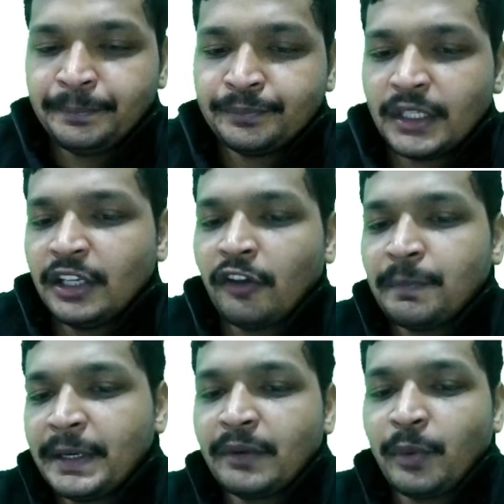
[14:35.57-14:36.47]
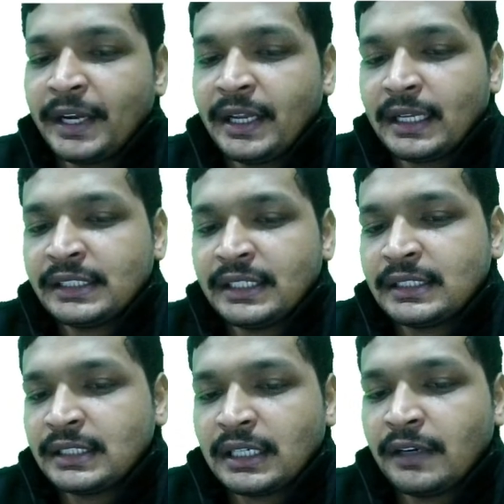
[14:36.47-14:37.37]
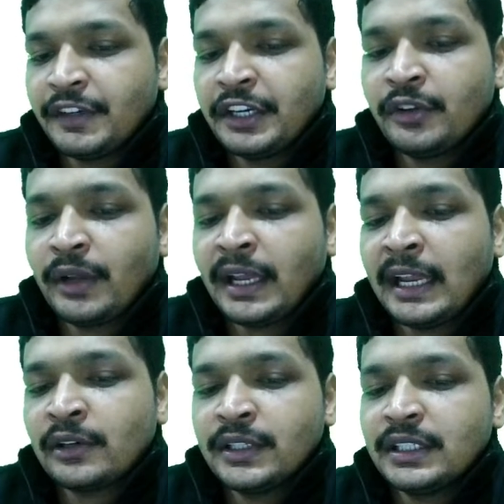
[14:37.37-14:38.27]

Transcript: E of plate, y direction, etc. We need to calculate